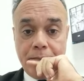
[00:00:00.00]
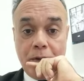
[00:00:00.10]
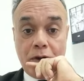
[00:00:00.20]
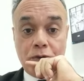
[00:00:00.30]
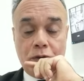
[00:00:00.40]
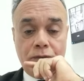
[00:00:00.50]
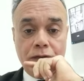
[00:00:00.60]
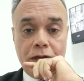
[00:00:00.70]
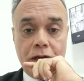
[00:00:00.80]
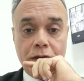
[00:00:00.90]
part of
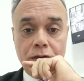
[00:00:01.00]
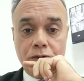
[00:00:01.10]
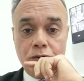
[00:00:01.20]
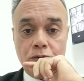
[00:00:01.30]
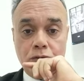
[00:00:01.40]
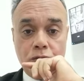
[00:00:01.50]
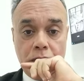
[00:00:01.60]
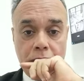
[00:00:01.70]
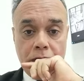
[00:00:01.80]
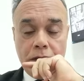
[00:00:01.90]
the lung due
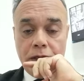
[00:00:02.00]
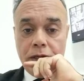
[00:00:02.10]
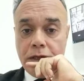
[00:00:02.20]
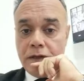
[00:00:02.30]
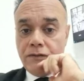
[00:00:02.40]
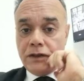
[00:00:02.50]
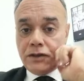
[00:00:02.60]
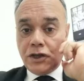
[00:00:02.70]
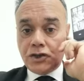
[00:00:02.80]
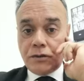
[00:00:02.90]
to
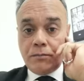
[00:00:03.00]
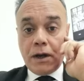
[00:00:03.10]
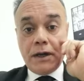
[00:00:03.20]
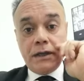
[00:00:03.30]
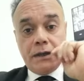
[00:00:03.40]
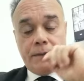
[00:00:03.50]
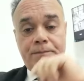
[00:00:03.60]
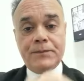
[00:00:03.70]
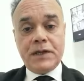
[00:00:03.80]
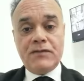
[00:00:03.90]
infiltration by
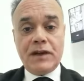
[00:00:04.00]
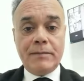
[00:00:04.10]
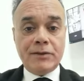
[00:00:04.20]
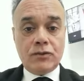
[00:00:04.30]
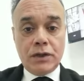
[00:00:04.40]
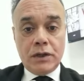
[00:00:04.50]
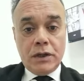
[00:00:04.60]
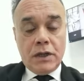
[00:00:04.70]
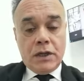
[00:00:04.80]
inflammatory